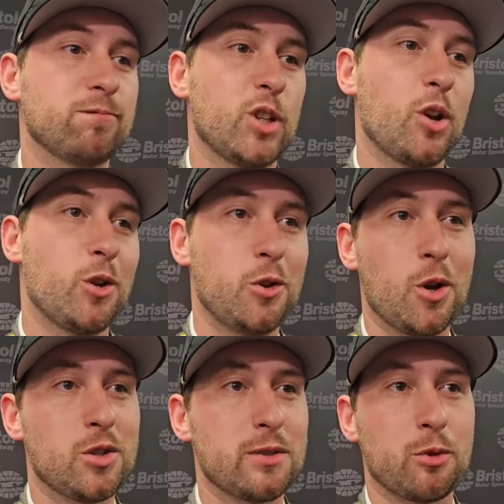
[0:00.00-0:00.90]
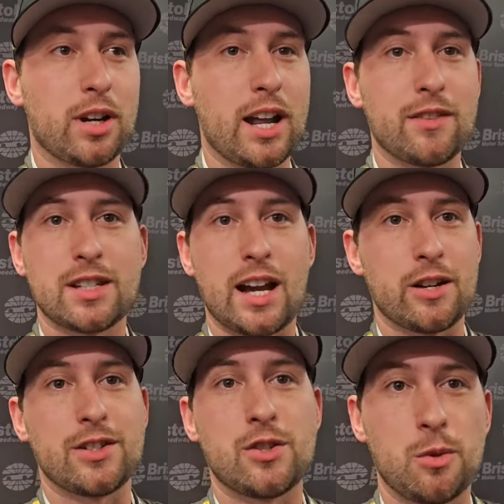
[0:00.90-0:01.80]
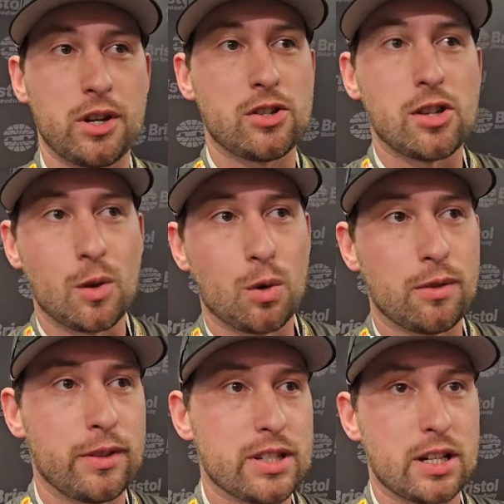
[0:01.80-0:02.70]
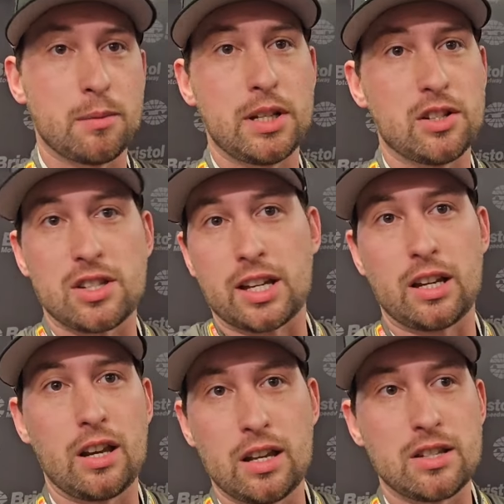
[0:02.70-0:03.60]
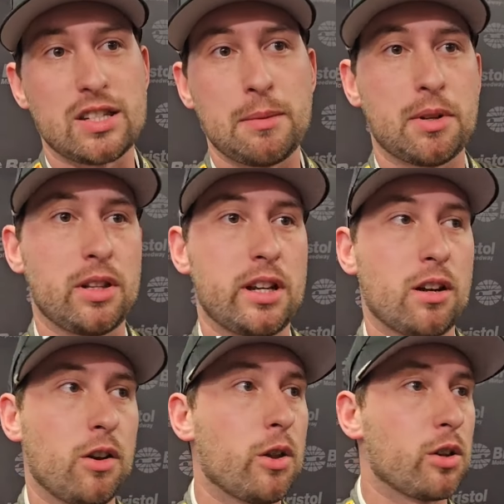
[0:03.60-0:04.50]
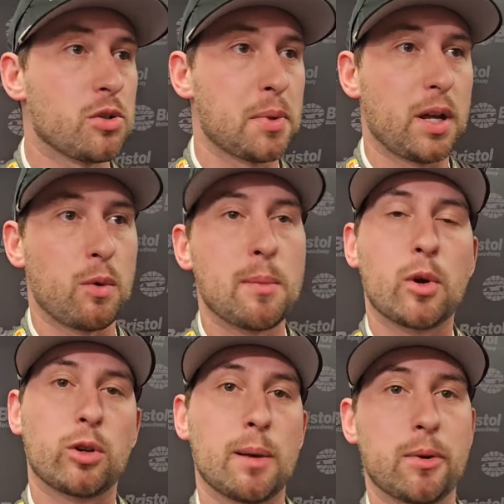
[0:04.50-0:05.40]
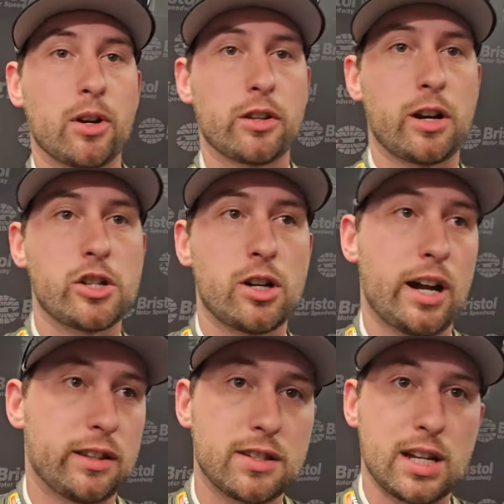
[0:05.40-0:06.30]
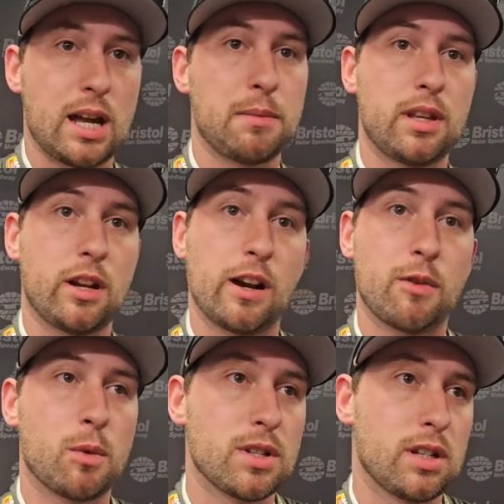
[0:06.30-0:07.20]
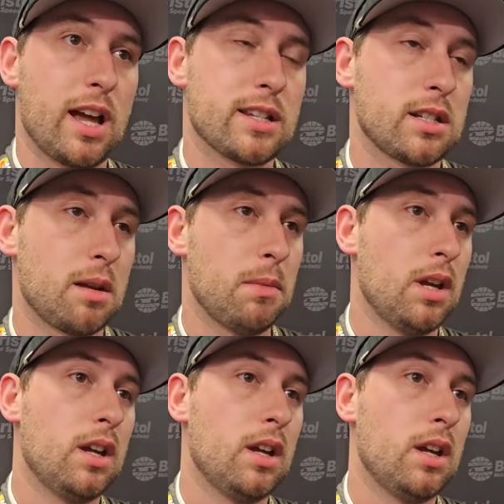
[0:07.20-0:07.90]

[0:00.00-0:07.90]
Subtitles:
you know, who knows if we're going to have the tire situation or if it's going to be just like it is typically here. You know, there's probably way more rubber on the racetrack this time than there ever was last time.